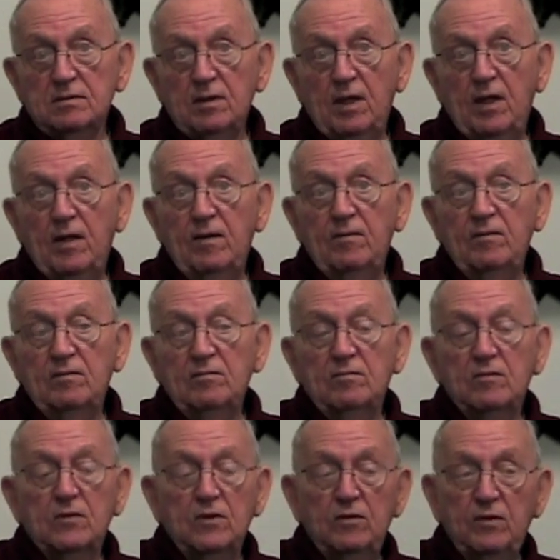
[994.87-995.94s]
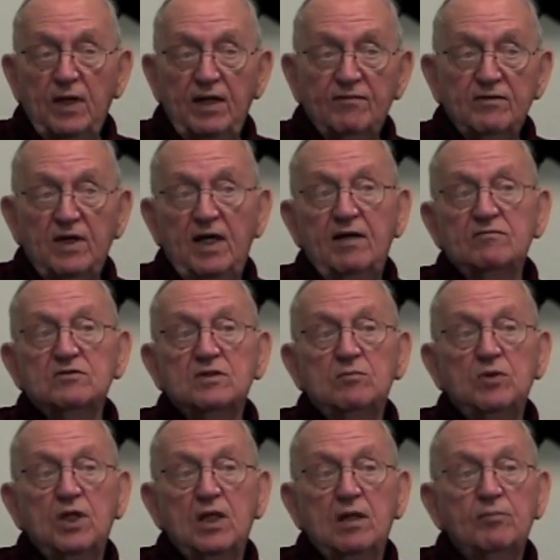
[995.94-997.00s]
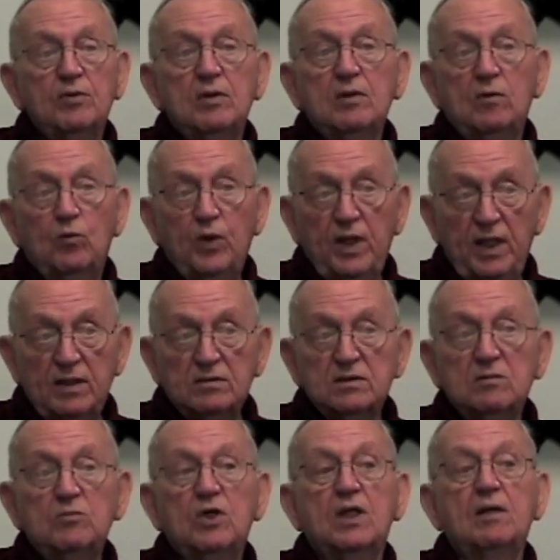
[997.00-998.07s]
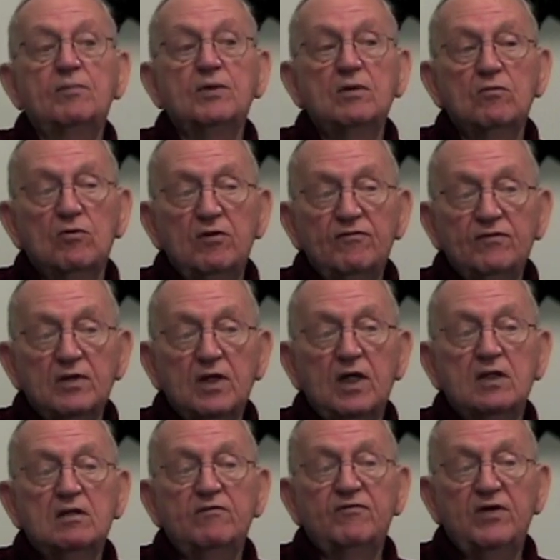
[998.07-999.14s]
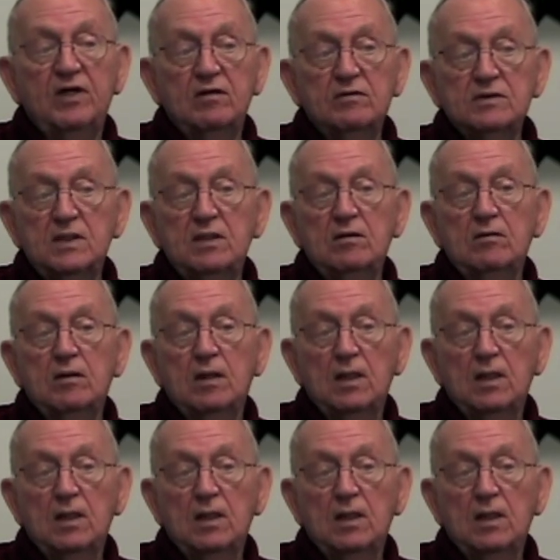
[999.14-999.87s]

And you have to have somebody up on the, we had somebody up on the roof and got the fires out.